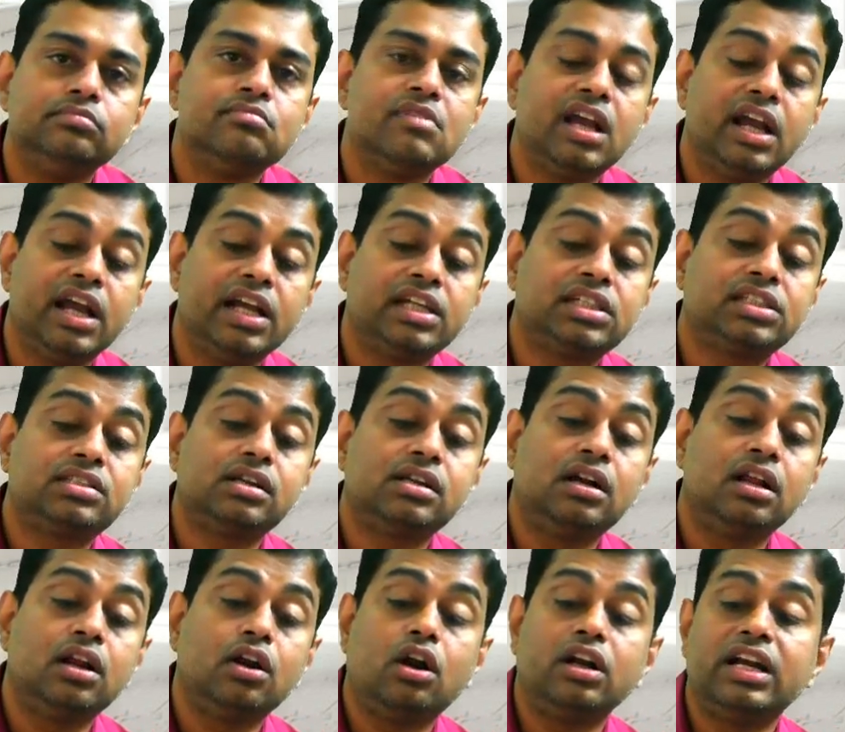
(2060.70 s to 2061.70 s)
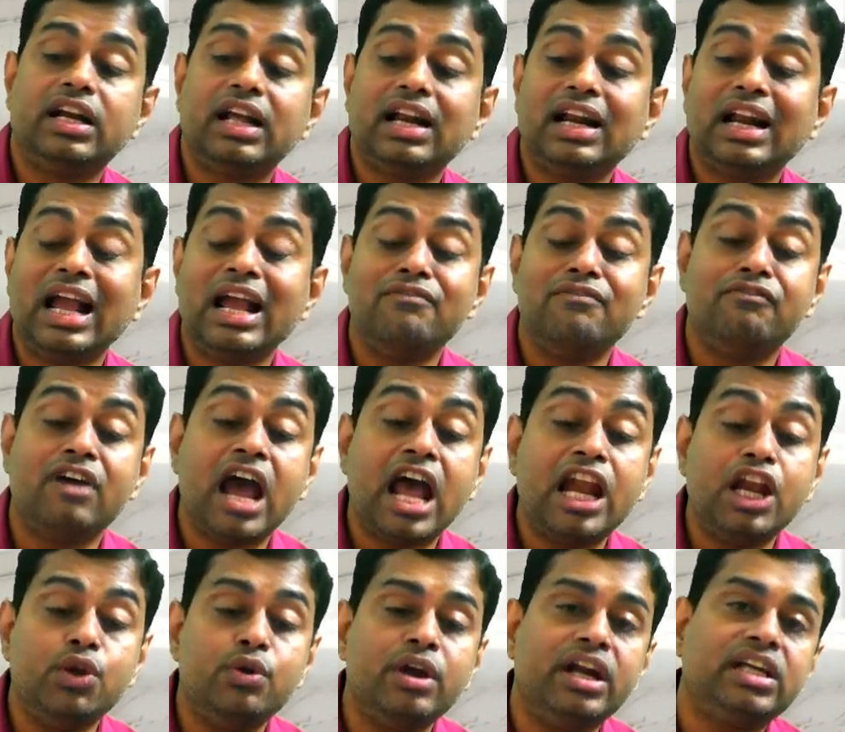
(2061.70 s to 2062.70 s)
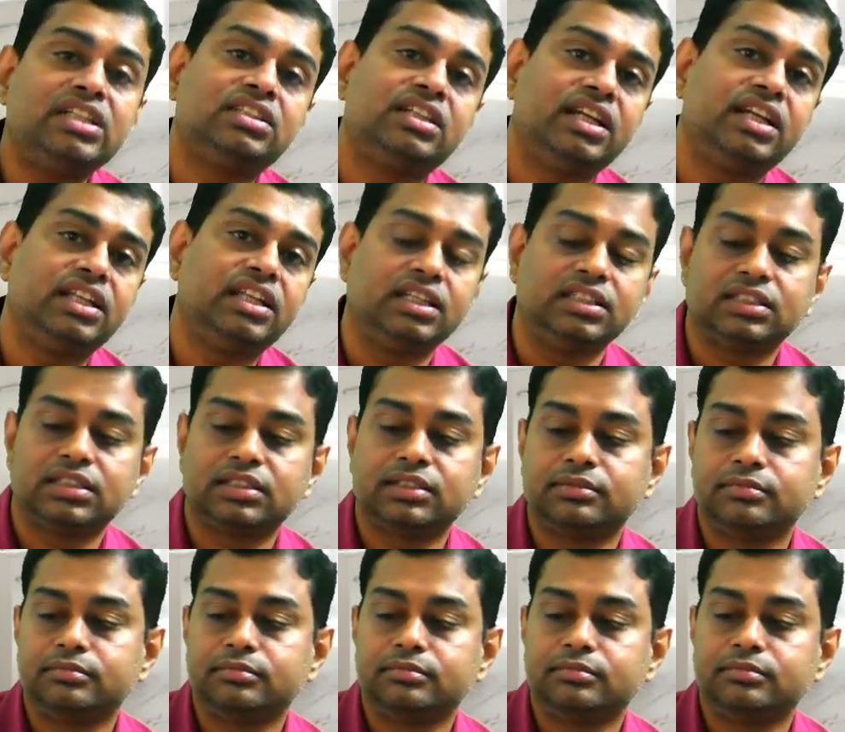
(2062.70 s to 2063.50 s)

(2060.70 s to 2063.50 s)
External auditor evaluates 3 things.